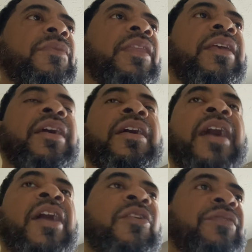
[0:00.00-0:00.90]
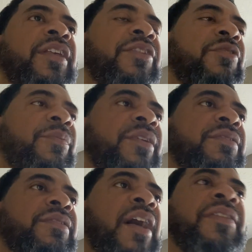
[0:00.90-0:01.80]
Yeah, I don't think you're a piece
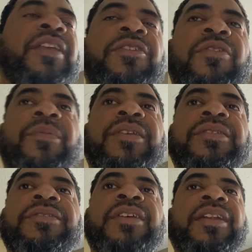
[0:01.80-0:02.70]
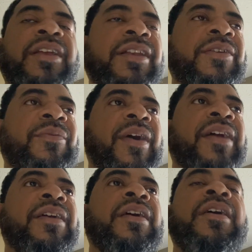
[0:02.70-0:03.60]
of shit. I think you're a piece of shit
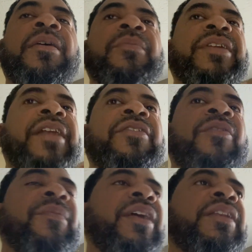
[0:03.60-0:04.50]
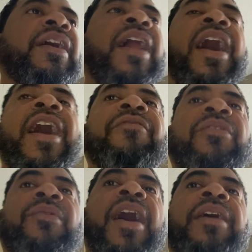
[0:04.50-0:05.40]
anyway, but that don't mean that I have a
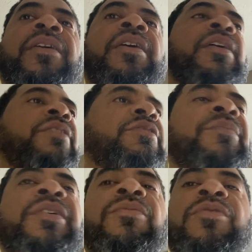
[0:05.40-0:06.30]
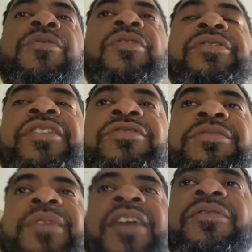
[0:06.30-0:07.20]
right to be rude or
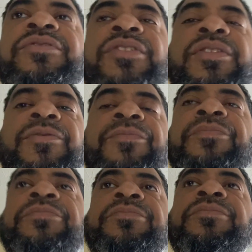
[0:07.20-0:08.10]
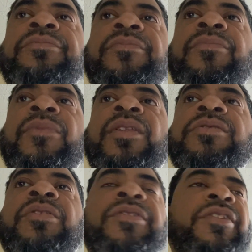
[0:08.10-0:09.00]
disrespectful to you.
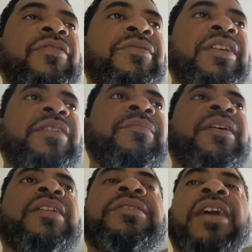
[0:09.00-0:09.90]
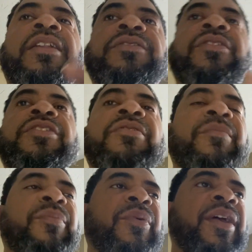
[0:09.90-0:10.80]
So you don't need me to tell it to you in
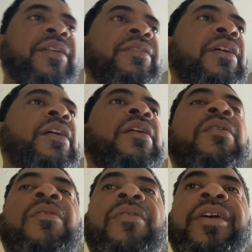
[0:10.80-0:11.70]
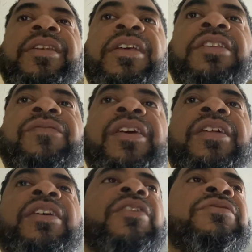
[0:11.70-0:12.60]
print or in these
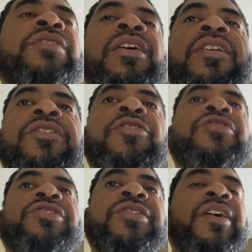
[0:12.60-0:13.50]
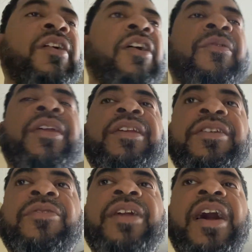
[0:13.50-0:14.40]
videos. You should already
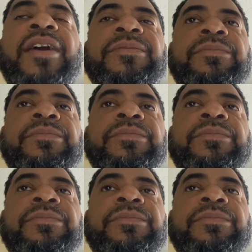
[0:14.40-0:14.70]
know that.